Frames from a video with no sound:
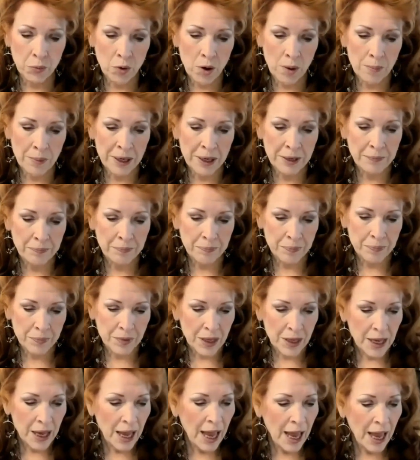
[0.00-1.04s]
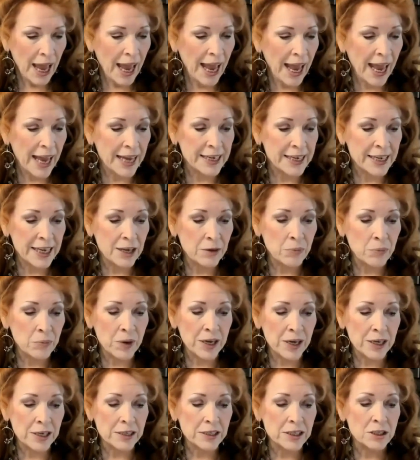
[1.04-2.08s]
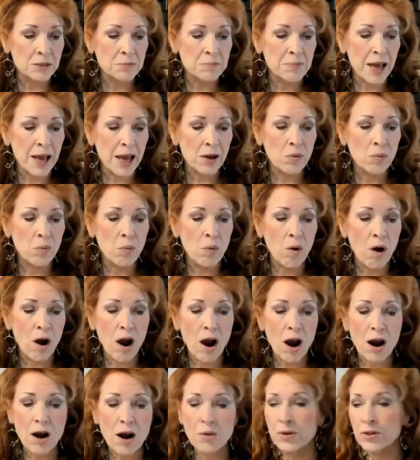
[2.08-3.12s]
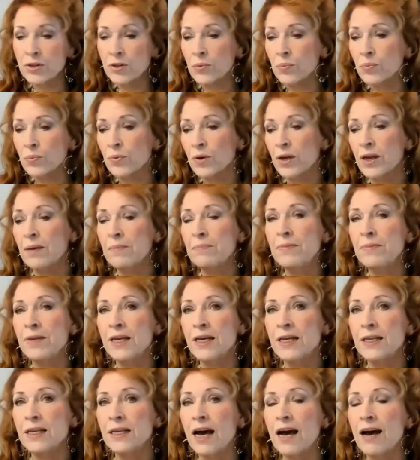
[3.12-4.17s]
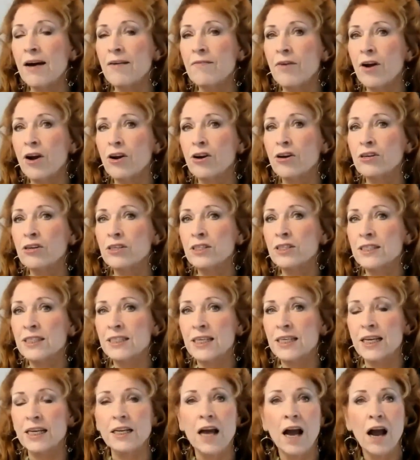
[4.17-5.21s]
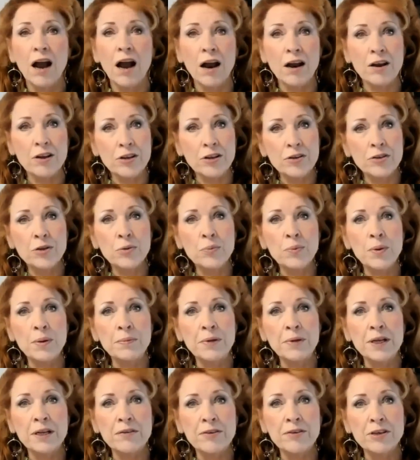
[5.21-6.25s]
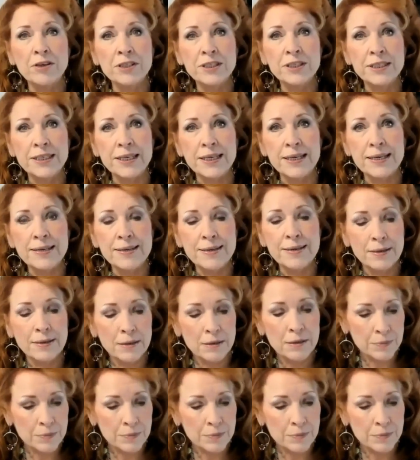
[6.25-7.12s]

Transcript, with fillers: the woman, and he went to make war with the remnant of her seed. Are you the remnant of her seed?